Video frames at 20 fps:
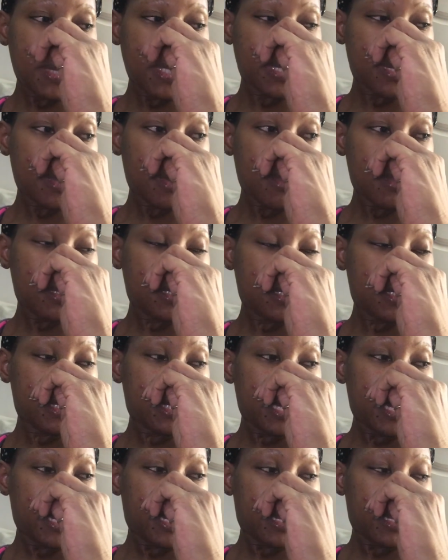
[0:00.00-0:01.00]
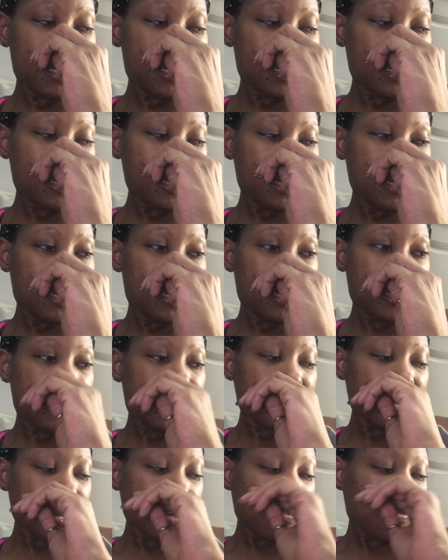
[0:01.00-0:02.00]
to call it a night,
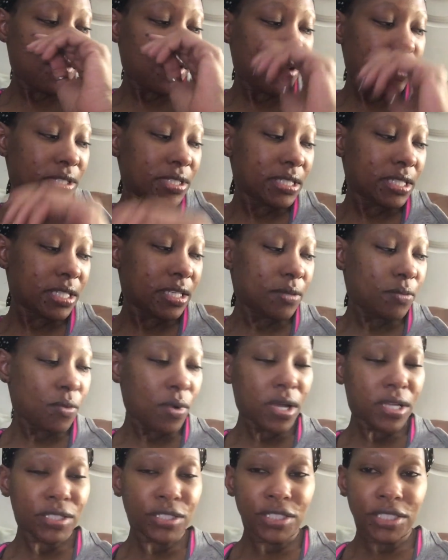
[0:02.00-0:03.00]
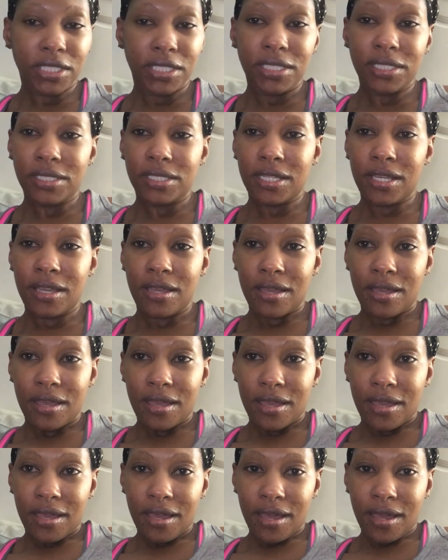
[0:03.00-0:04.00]
and I'll fall asleep watching
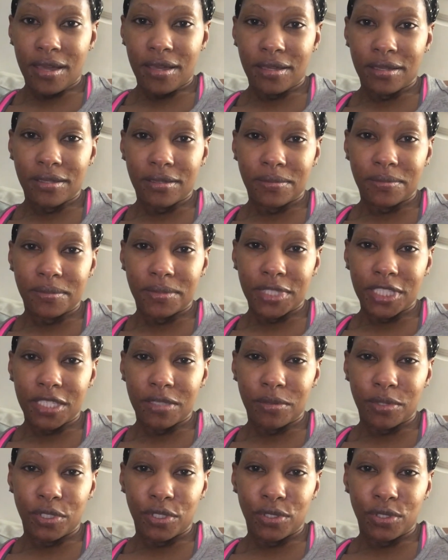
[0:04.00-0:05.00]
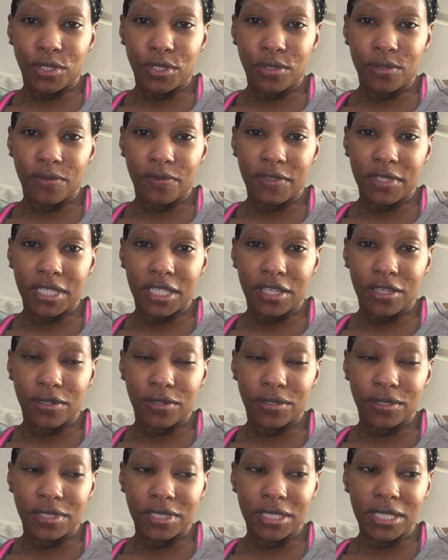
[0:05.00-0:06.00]
some YouTube
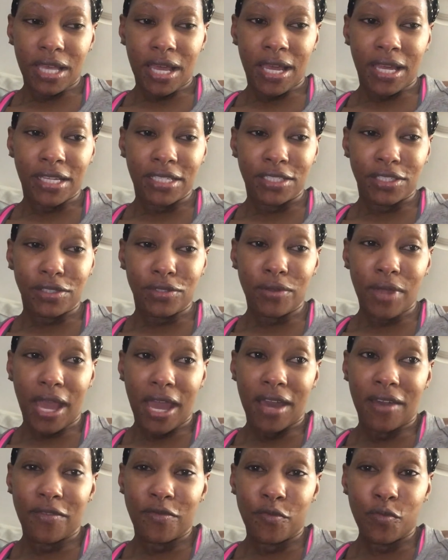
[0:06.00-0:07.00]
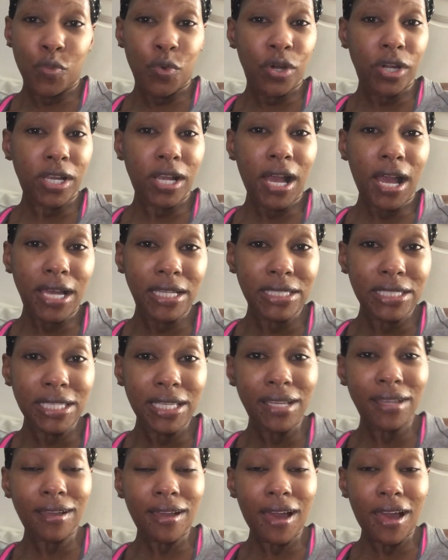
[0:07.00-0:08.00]
videos. I do have more
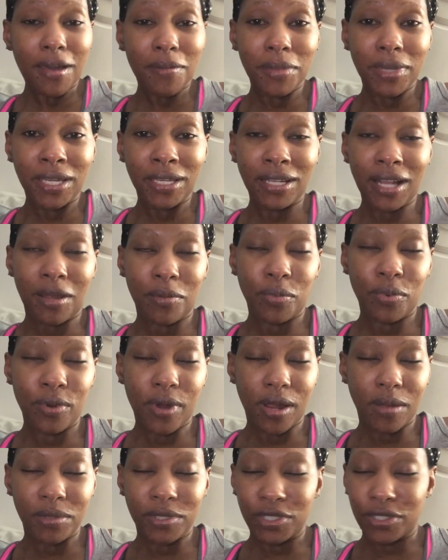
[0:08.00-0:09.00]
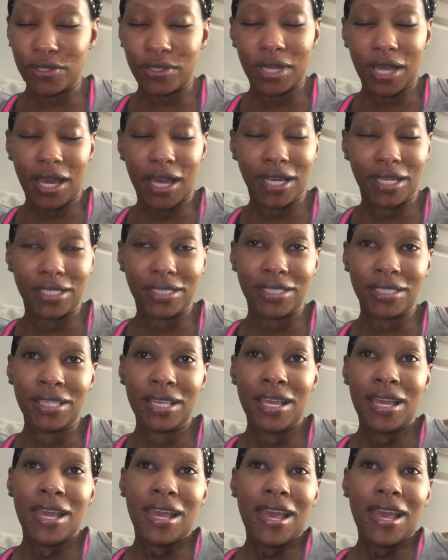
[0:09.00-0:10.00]
content coming, I promise you guys.
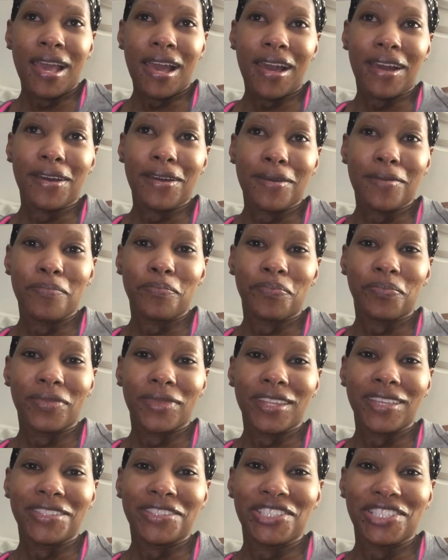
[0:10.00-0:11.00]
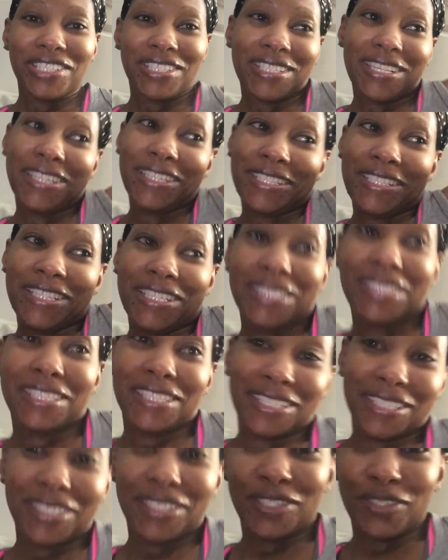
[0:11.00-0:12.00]
It's just easy
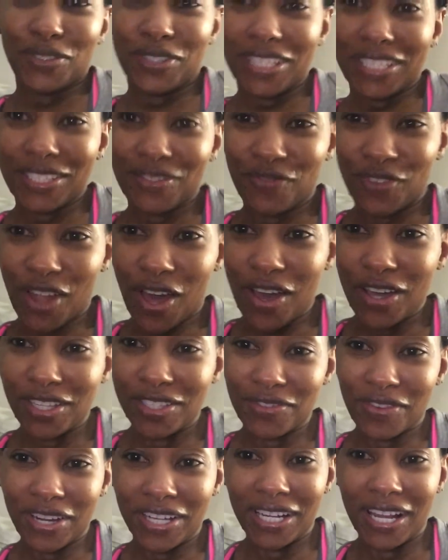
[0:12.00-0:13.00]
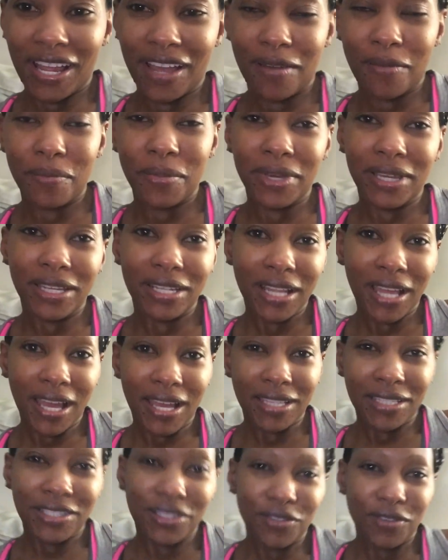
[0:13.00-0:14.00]
to do these vlogs right now, but
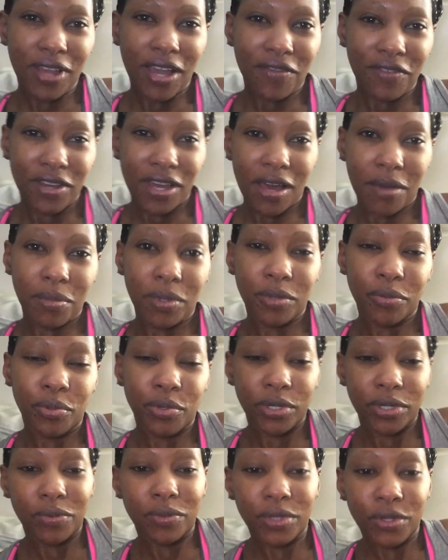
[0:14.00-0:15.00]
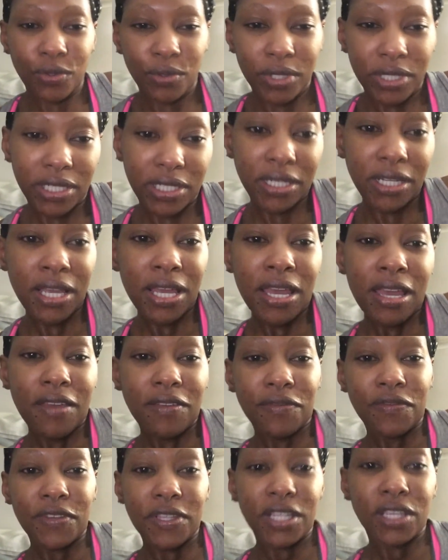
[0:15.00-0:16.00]
I do have a couple of pre-recorded
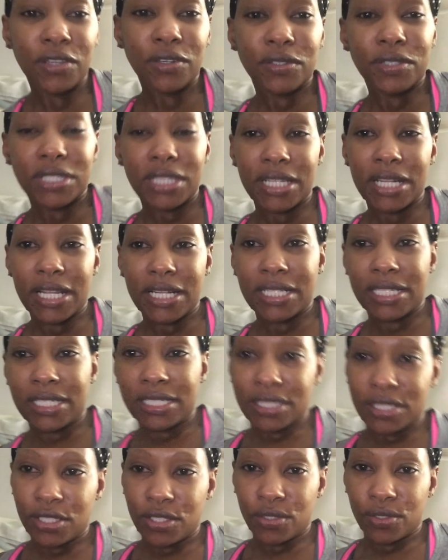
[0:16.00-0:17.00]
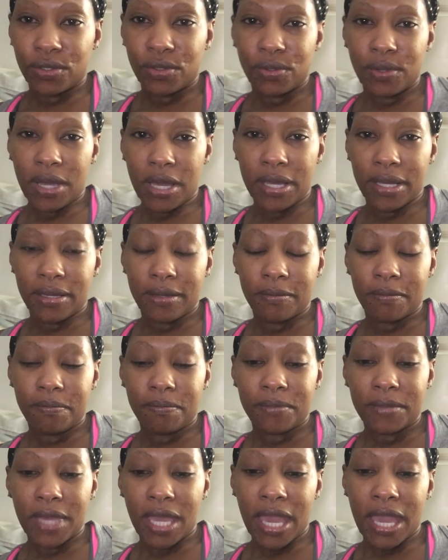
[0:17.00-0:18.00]
videos that I need to
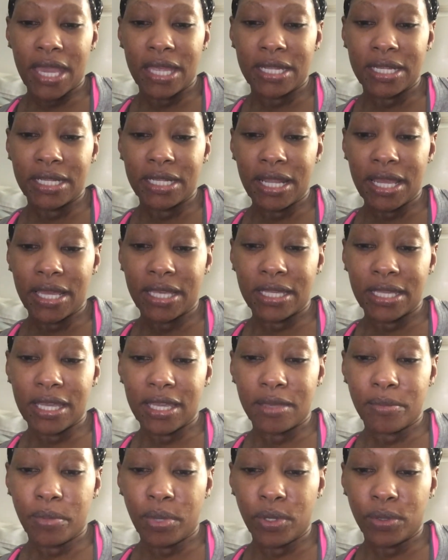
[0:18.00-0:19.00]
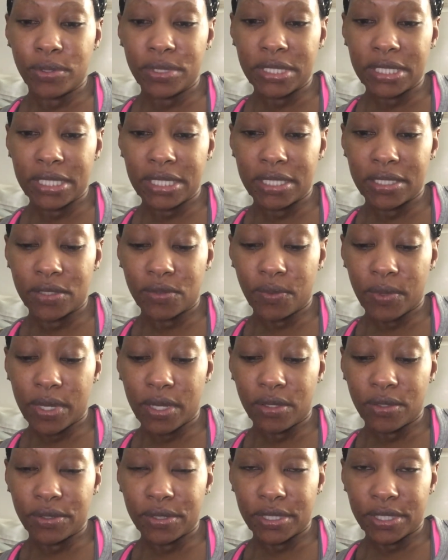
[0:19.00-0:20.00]
edit and get posted as
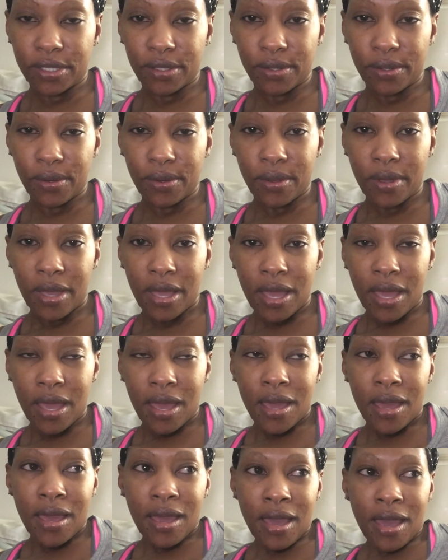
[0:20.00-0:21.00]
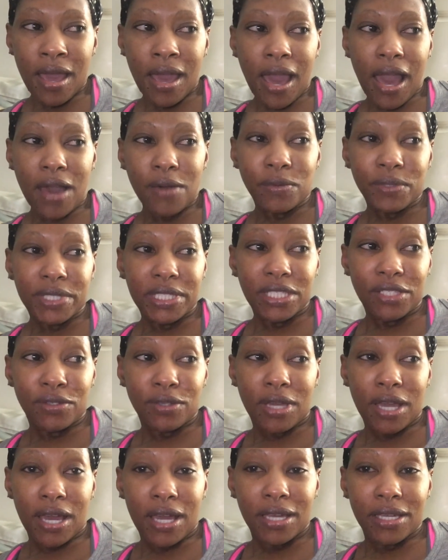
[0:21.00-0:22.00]
well. So I will see you
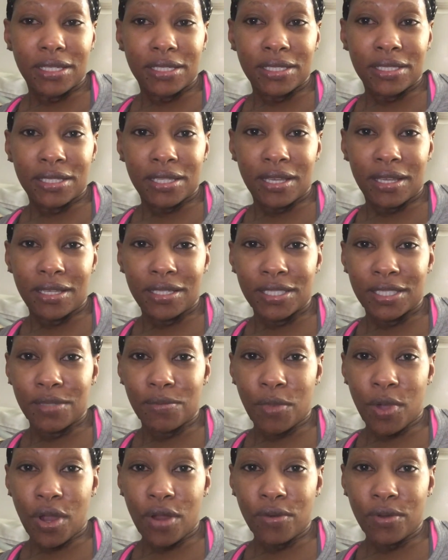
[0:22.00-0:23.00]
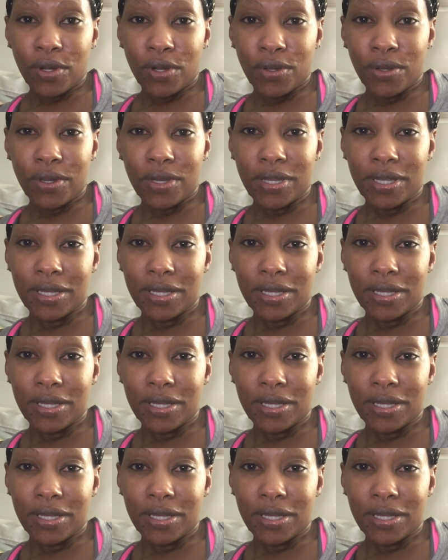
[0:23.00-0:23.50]
guys tomorrow.